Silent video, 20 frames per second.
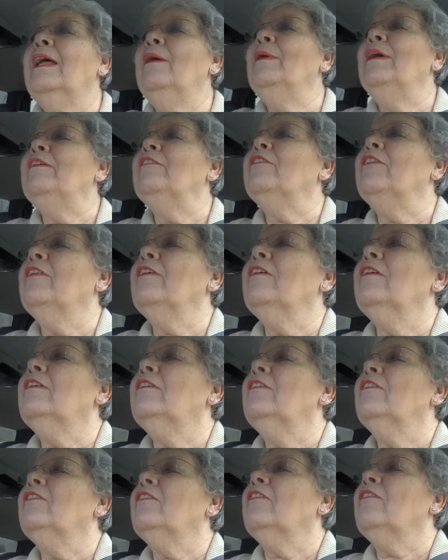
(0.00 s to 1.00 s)
Anyway, so the good
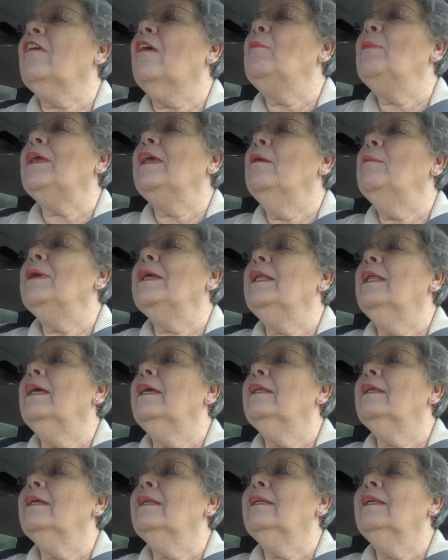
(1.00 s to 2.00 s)
news is I became a
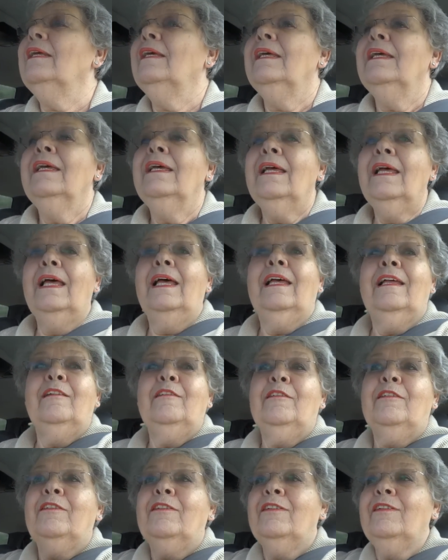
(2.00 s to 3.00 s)
Canadian
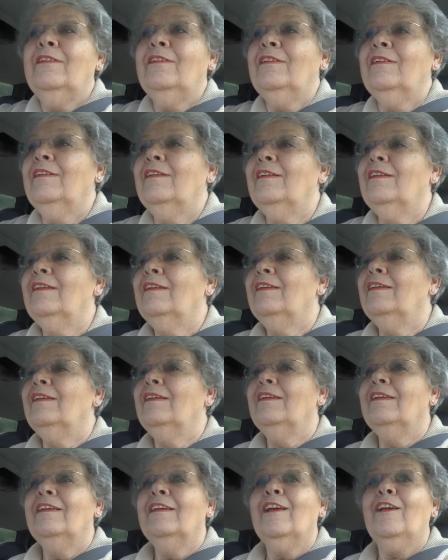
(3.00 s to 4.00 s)
and
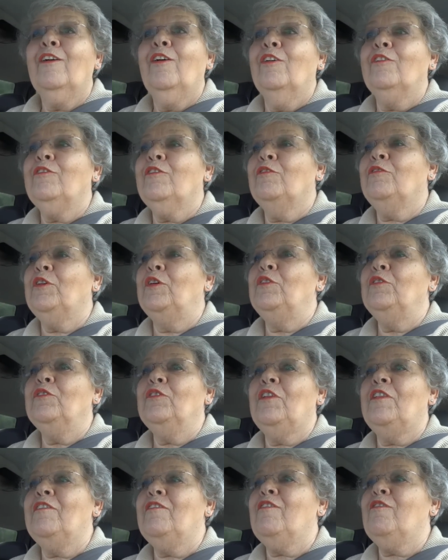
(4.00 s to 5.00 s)
got to vote.
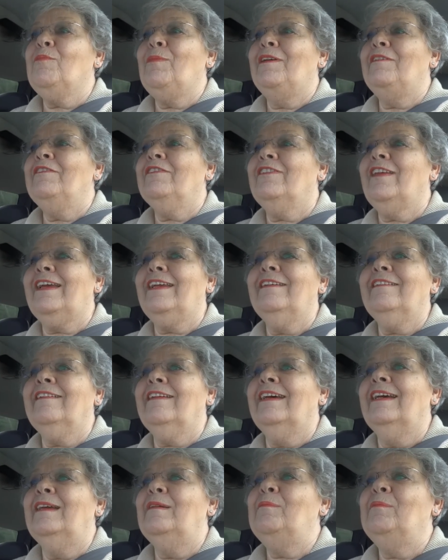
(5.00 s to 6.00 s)
So this is my second
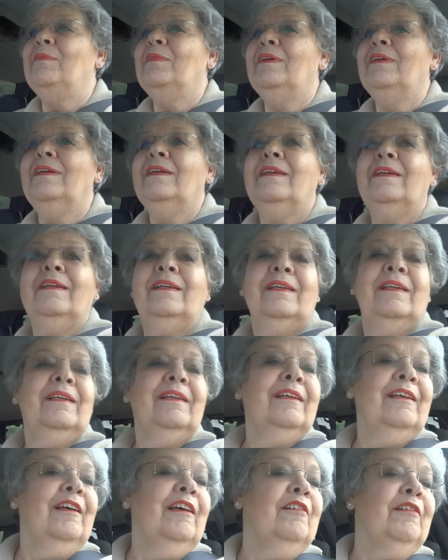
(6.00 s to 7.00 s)
time
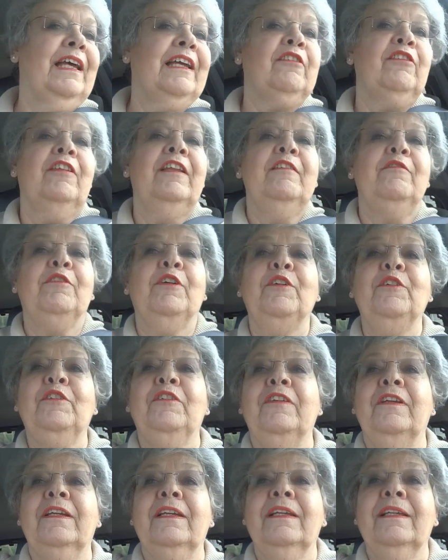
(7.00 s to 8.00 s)
of actually
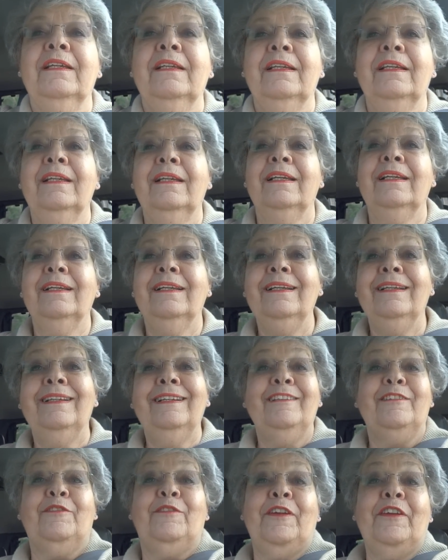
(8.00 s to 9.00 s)
voting.
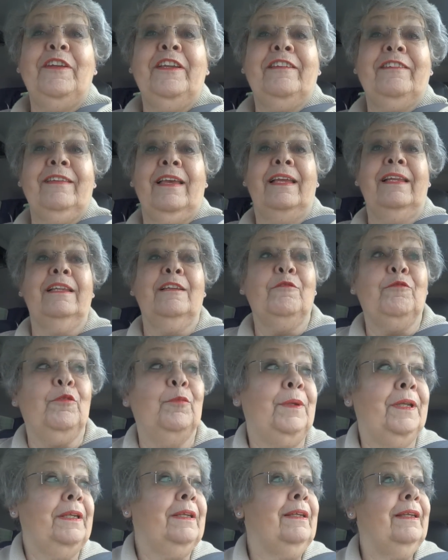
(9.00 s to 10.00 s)
It's very exciting for
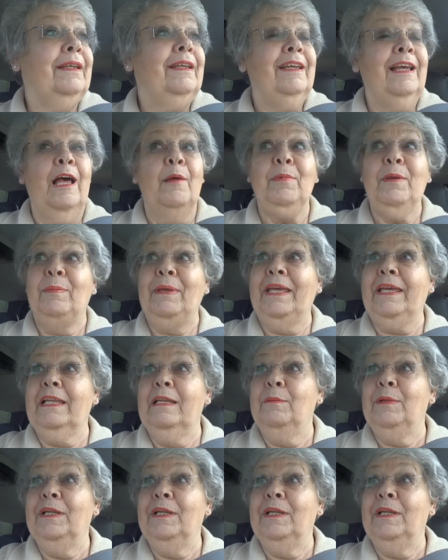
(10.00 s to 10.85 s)
me. I'll be back in a